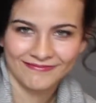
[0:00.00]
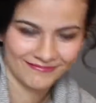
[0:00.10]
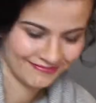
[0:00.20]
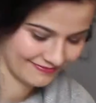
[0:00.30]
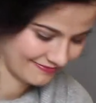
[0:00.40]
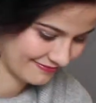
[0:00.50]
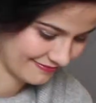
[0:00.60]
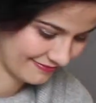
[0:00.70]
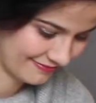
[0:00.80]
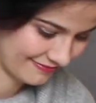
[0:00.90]

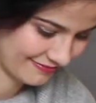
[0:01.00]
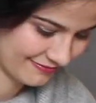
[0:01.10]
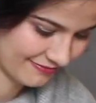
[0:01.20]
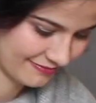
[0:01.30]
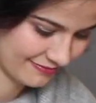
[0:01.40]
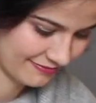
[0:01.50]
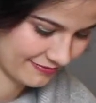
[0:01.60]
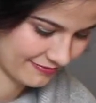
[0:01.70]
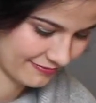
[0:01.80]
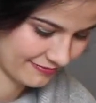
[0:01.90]

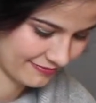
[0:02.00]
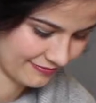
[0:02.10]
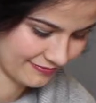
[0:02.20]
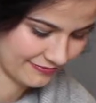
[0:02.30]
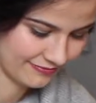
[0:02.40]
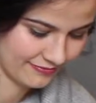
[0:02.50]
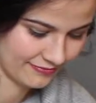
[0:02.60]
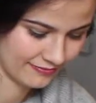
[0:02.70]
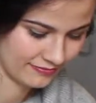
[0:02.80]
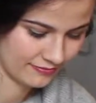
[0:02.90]

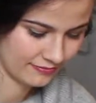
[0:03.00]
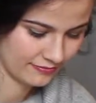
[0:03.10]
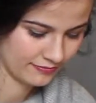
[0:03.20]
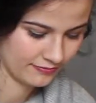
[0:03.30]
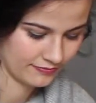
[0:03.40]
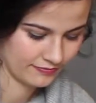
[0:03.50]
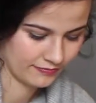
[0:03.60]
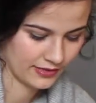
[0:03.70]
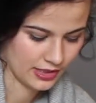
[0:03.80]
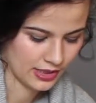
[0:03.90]

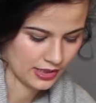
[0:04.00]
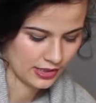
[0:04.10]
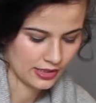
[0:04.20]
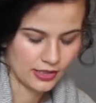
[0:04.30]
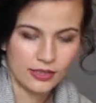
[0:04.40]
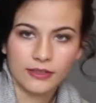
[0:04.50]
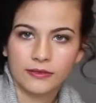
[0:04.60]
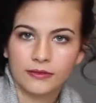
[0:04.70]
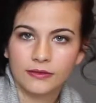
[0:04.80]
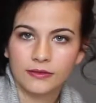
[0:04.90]

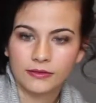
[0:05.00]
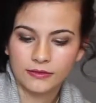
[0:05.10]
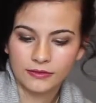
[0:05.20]
(silent)